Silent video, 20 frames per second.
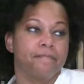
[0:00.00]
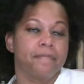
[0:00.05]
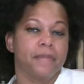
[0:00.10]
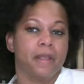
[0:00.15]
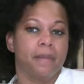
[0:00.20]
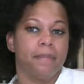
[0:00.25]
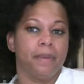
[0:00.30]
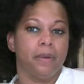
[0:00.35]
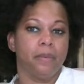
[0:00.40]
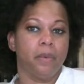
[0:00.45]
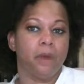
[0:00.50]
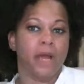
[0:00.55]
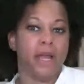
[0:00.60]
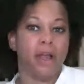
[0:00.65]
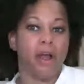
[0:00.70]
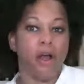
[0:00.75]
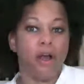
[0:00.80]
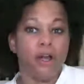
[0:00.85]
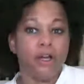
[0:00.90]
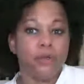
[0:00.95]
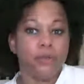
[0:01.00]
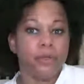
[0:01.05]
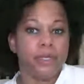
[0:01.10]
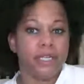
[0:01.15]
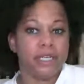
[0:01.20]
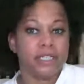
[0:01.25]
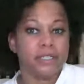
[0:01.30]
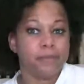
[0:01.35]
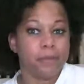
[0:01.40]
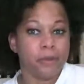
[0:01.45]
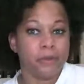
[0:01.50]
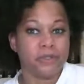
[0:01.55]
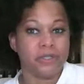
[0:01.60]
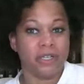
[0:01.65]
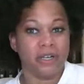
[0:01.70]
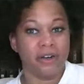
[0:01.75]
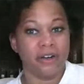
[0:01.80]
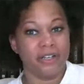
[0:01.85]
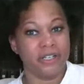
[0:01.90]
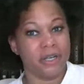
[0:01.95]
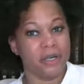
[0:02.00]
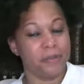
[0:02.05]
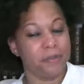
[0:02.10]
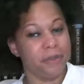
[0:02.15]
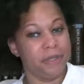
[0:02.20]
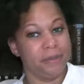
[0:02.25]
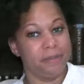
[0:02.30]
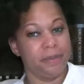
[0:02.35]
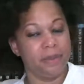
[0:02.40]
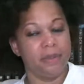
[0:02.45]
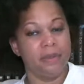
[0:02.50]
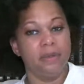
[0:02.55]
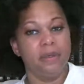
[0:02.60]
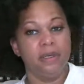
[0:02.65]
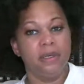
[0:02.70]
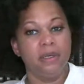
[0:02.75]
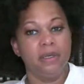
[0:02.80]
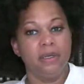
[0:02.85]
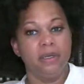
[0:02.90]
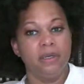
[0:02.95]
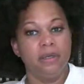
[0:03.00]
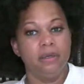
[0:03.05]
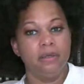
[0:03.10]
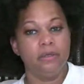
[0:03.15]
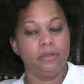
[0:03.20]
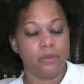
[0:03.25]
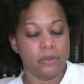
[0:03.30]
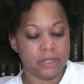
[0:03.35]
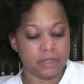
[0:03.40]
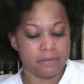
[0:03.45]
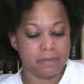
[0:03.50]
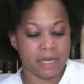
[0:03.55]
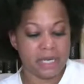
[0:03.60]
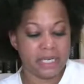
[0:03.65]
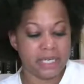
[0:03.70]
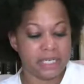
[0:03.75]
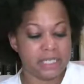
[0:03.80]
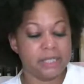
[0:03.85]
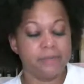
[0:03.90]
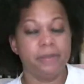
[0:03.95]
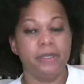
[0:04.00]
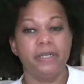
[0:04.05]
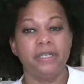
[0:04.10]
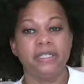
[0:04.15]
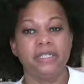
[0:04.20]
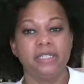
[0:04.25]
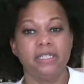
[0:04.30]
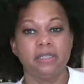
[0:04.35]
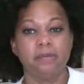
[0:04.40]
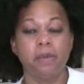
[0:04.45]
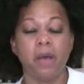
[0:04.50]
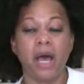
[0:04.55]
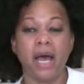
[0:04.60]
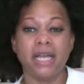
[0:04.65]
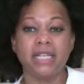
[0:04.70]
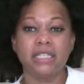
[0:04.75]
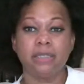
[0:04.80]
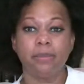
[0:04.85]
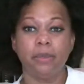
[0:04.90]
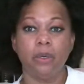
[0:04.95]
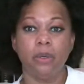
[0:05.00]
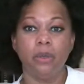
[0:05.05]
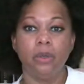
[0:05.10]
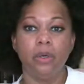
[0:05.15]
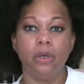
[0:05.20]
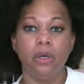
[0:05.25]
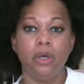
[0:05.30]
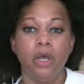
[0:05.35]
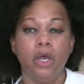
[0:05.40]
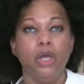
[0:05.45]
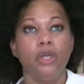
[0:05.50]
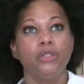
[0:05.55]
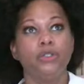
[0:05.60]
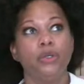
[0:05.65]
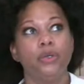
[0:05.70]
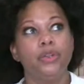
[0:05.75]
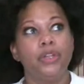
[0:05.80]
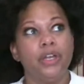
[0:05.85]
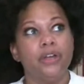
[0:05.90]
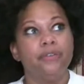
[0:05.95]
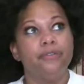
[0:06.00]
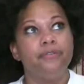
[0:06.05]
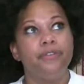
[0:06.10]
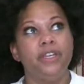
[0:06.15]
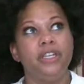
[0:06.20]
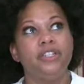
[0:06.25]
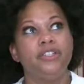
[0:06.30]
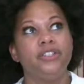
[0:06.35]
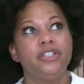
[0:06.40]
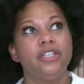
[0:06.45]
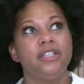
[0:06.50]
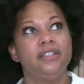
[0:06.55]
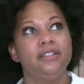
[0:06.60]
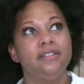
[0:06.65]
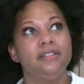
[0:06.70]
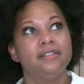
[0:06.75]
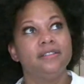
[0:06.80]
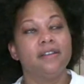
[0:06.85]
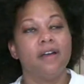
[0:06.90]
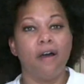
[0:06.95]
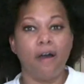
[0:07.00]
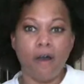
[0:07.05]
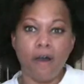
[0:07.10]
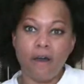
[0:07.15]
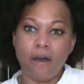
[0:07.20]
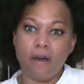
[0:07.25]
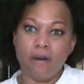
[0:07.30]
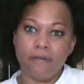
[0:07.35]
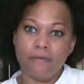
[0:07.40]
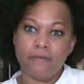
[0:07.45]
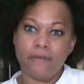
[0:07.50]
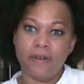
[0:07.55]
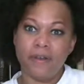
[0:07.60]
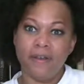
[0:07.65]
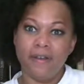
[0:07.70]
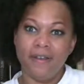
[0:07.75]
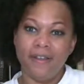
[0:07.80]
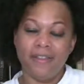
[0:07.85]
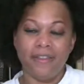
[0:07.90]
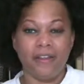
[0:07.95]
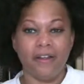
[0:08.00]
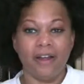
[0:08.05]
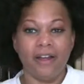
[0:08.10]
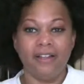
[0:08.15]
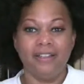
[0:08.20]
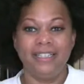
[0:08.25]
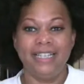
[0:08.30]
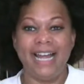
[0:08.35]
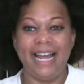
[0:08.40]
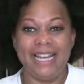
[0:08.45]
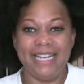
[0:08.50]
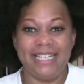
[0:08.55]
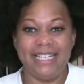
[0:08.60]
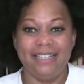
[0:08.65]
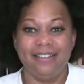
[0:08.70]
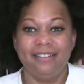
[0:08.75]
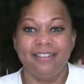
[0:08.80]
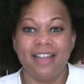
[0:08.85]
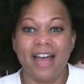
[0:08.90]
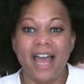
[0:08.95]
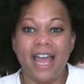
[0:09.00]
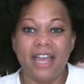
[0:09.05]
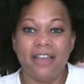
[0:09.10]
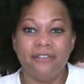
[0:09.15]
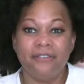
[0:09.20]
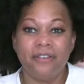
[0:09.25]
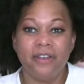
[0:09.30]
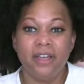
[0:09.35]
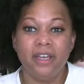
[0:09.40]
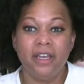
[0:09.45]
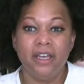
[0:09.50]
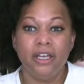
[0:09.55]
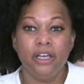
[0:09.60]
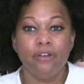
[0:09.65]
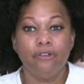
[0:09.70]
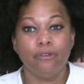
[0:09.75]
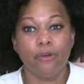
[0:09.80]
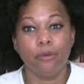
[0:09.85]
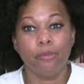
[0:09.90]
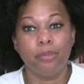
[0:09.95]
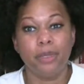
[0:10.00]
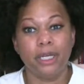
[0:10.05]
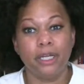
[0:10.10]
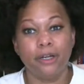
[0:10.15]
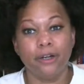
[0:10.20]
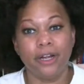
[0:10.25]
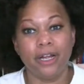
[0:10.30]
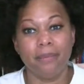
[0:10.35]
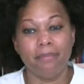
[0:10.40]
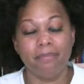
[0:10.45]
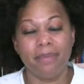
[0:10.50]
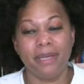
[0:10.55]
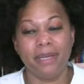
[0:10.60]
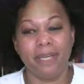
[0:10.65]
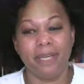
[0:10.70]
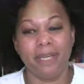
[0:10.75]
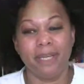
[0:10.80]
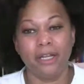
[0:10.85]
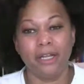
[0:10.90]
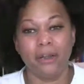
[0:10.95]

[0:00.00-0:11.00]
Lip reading: But why aren't we exposing our young people to as many experiences as possible so their visions of their ideal life grow bigger and bigger,